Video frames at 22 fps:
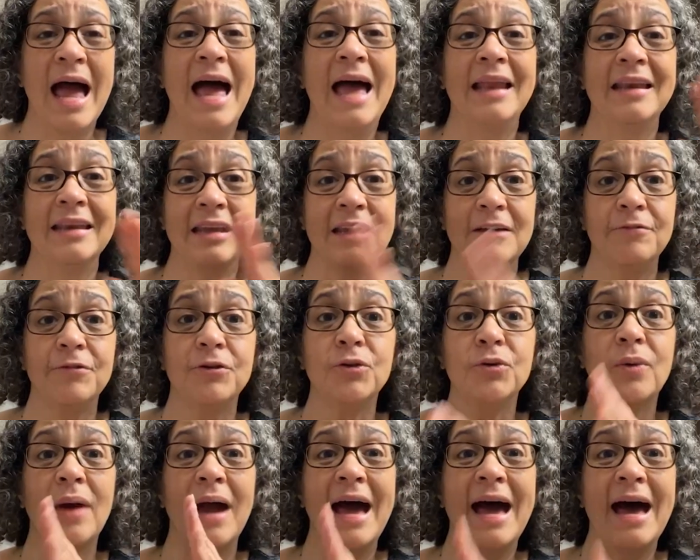And if
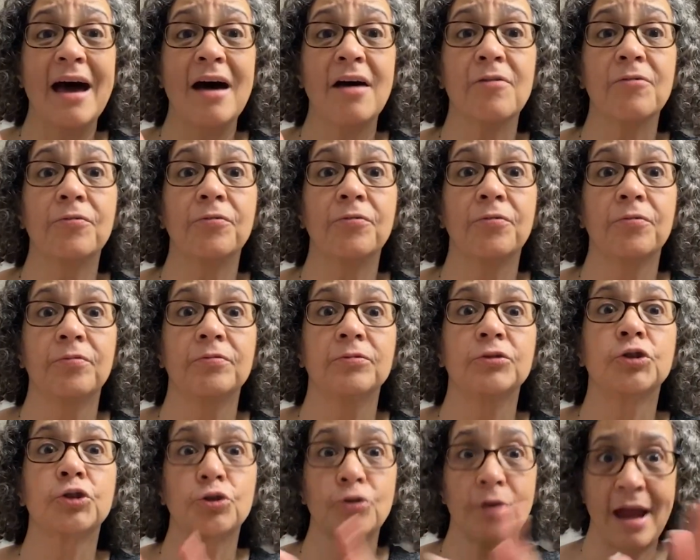you have
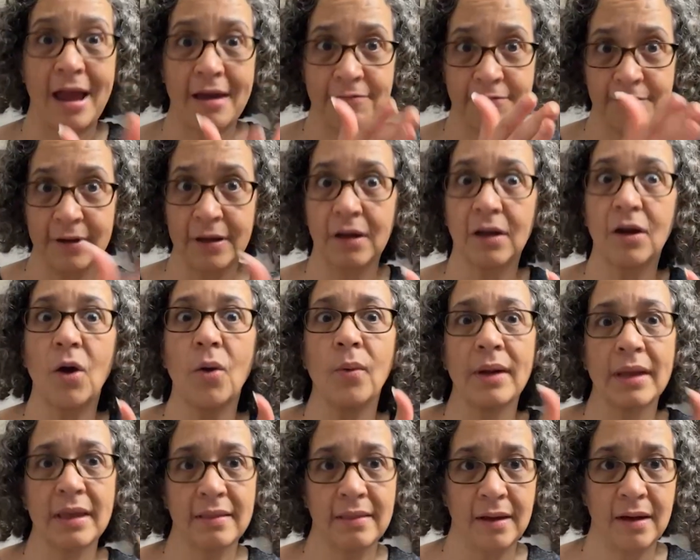traffic
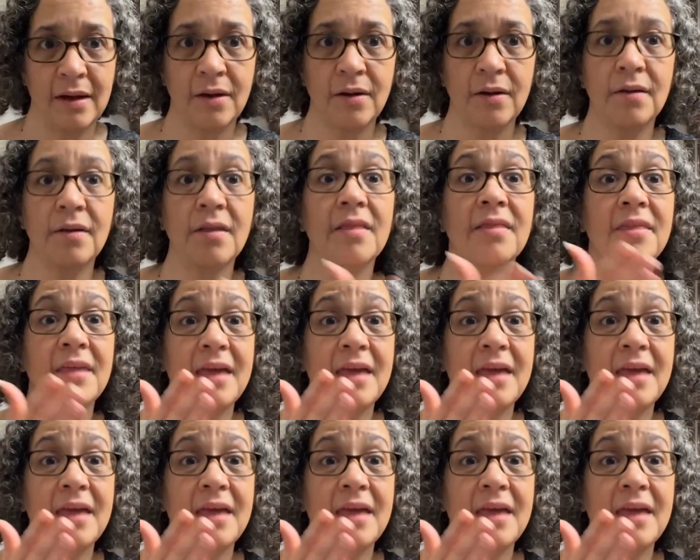going there,